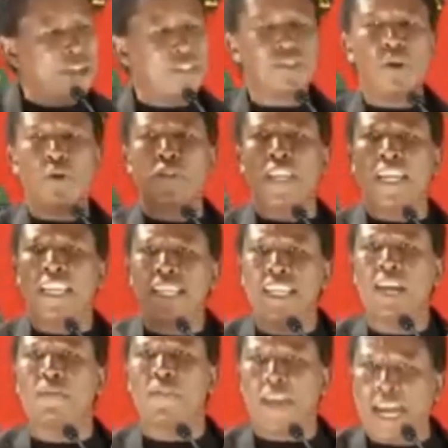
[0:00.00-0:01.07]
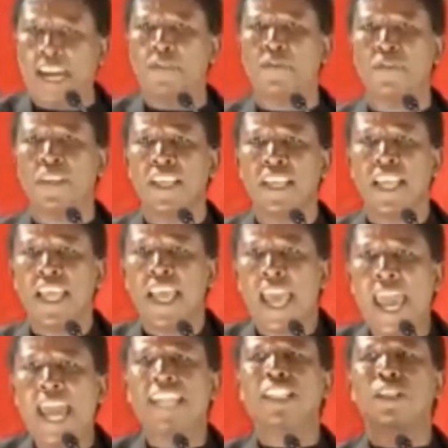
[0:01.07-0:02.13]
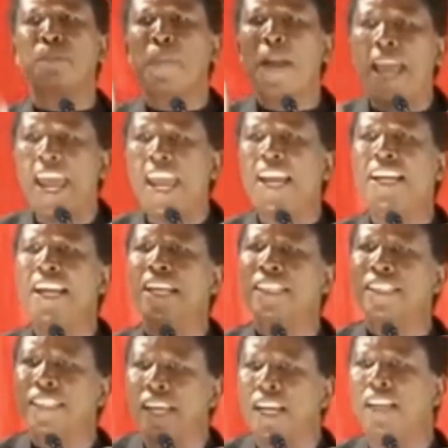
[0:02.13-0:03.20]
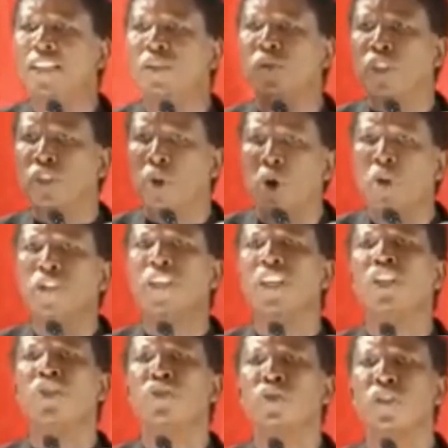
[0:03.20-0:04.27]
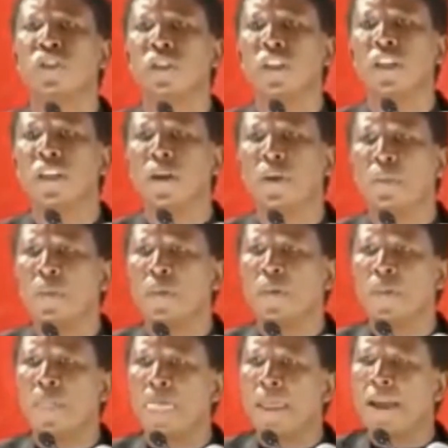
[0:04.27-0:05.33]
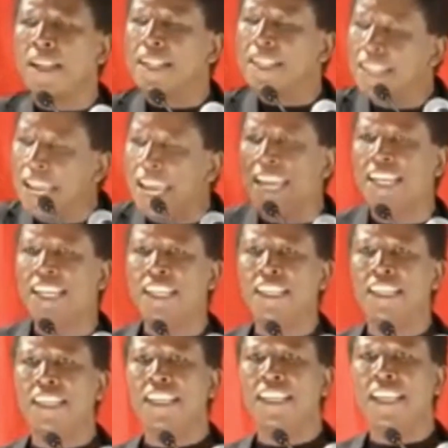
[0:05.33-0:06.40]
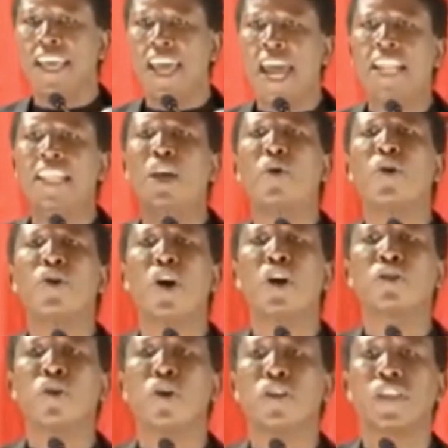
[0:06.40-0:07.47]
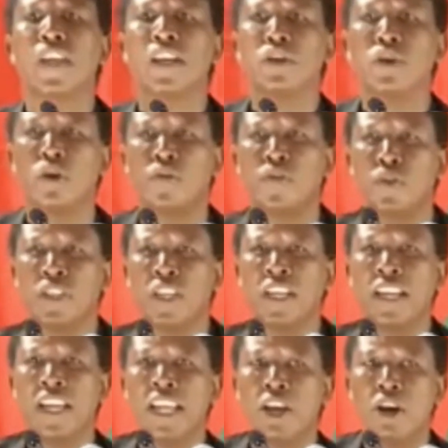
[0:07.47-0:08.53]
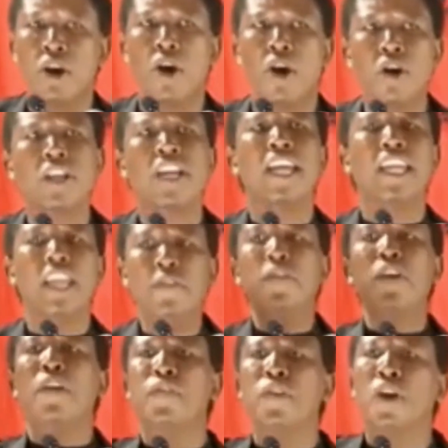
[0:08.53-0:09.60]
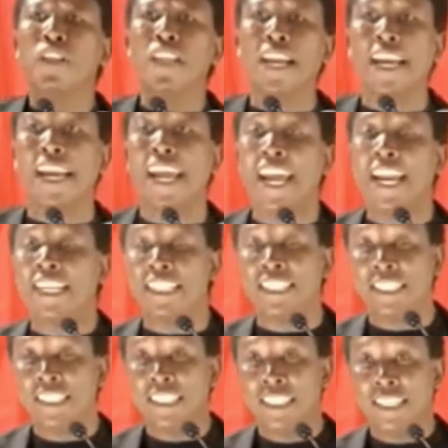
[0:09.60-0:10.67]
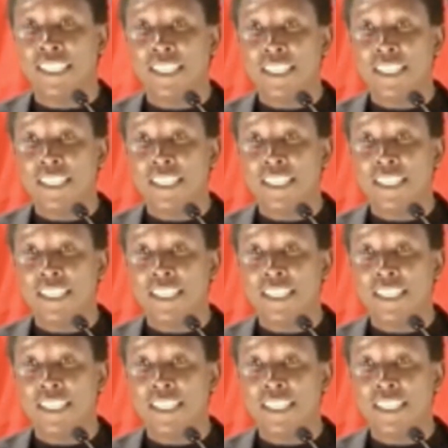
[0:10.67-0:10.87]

manifesto of the EFF explains and deals with those issues clearly, and they will not cause any confusion. Okay, if you have not read